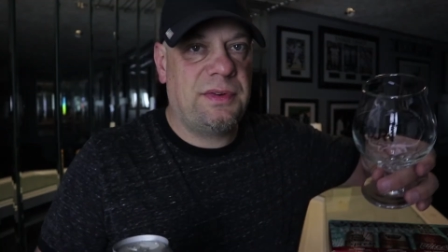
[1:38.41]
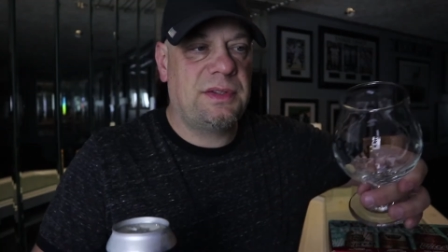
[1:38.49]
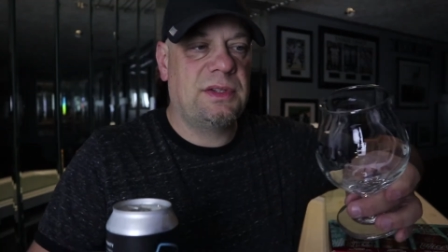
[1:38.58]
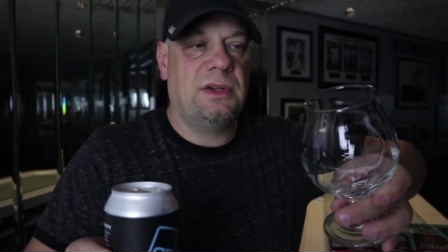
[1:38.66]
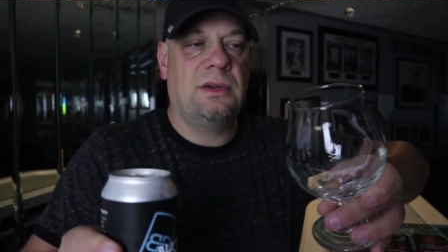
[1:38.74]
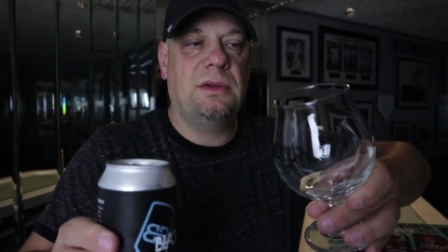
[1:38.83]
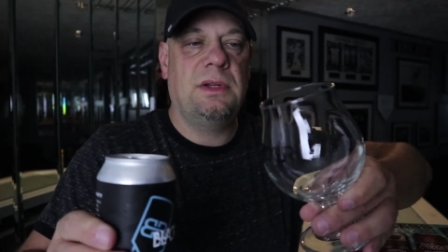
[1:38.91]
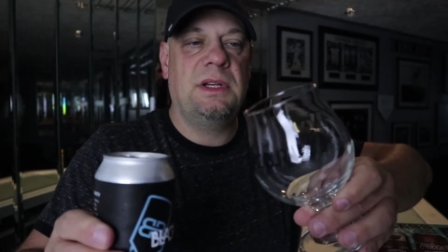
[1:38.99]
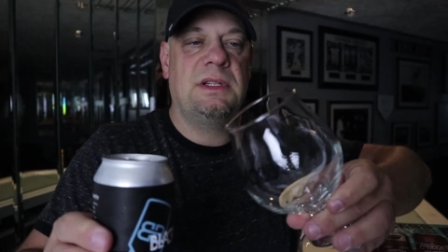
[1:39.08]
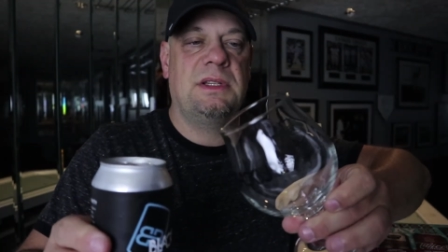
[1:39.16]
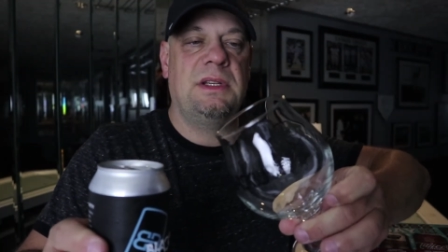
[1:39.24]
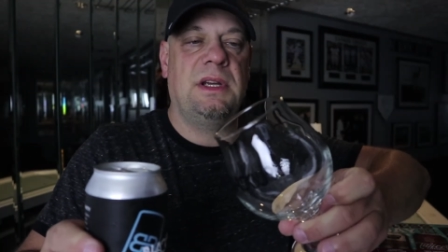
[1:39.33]
So
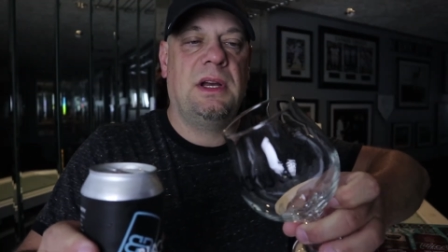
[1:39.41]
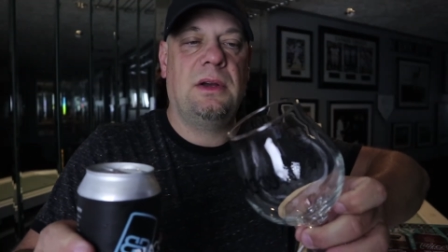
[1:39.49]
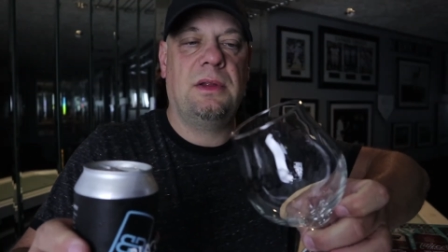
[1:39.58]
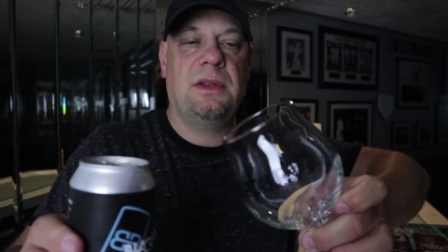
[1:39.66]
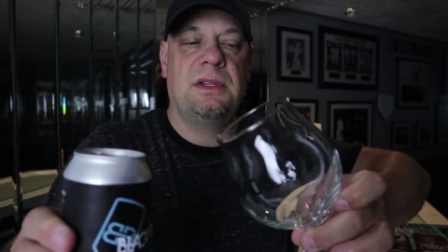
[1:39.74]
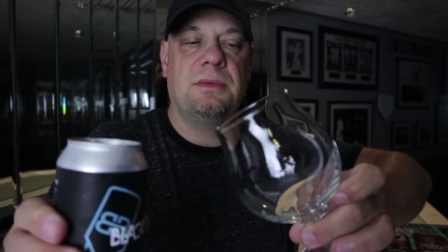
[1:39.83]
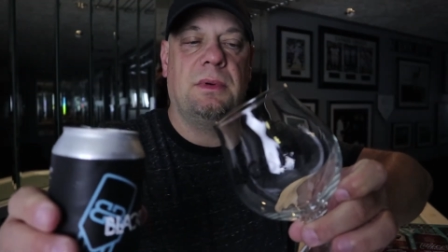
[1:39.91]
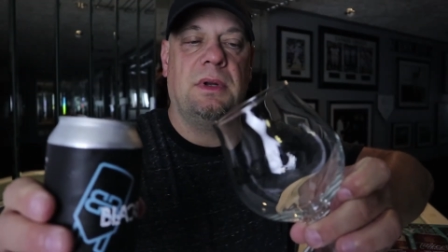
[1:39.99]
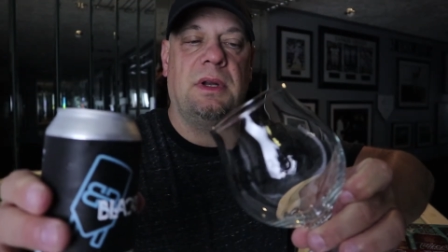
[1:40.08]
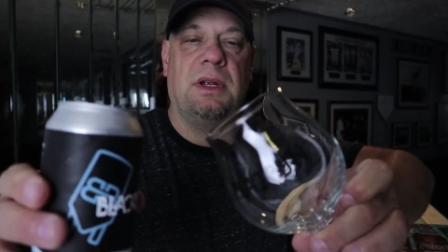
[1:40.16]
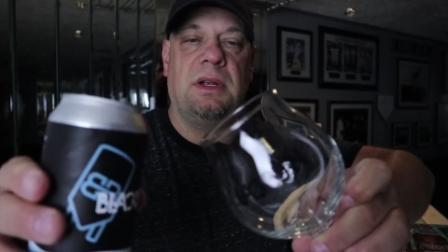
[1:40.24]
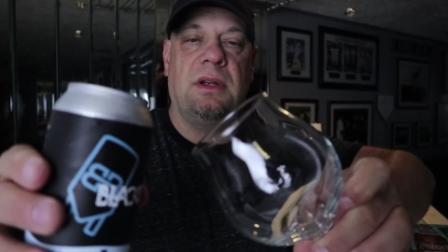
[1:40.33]
let's see how this
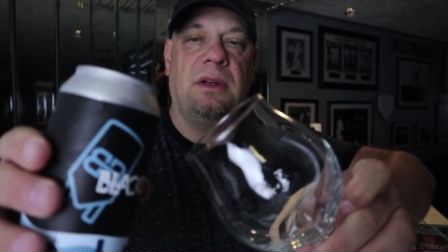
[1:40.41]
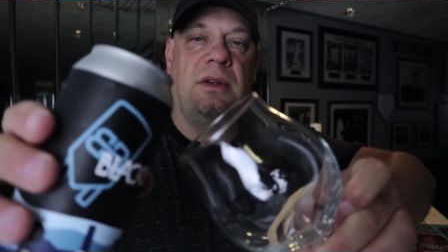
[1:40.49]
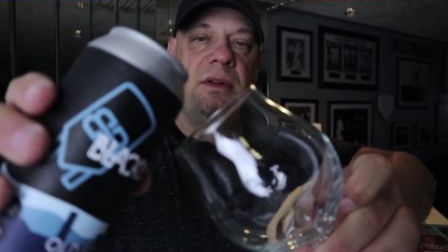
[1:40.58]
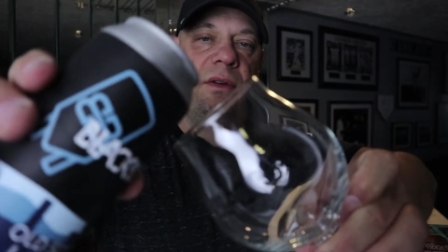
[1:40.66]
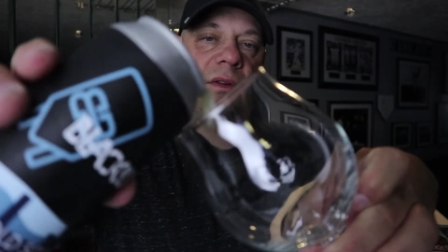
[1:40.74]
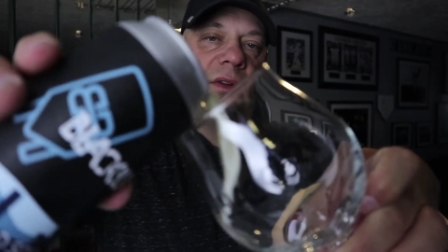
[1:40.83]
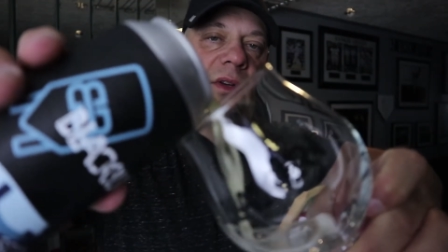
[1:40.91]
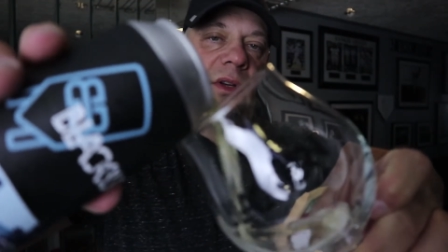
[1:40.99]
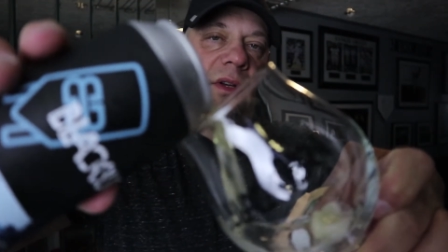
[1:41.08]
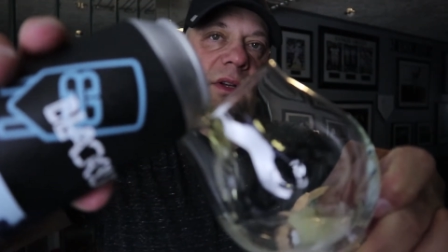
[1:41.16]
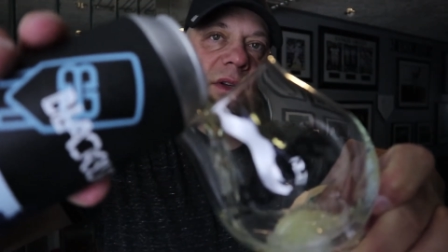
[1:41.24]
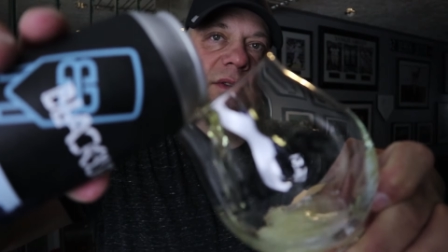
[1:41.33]
one
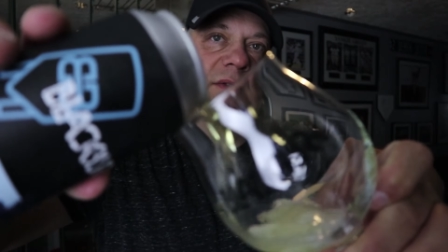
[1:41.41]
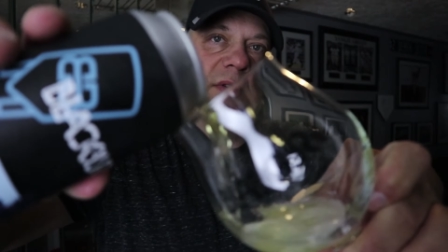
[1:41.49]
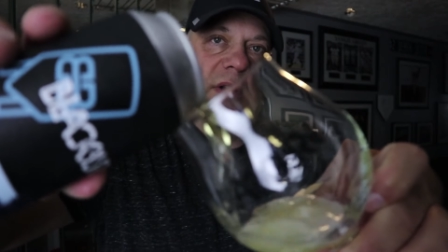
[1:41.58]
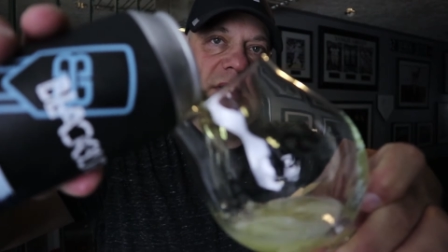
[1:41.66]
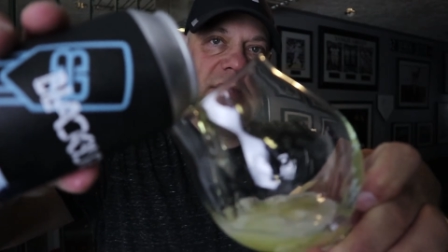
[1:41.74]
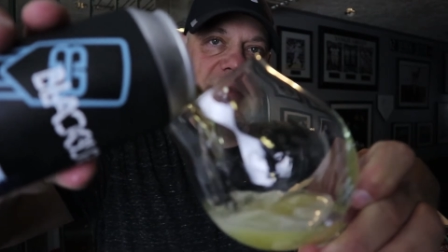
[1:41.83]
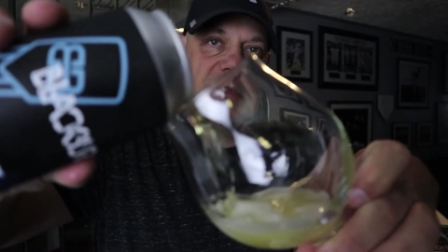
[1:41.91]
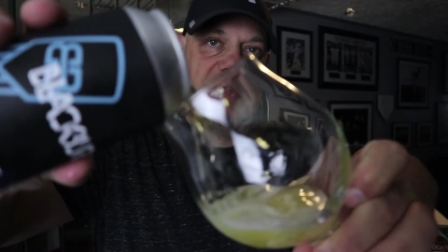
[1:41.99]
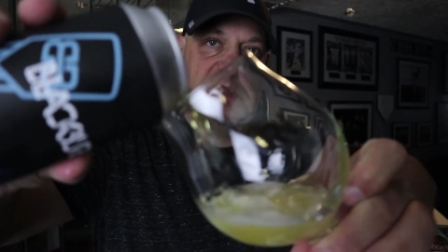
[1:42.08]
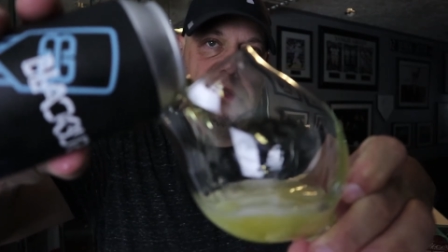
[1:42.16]
fares.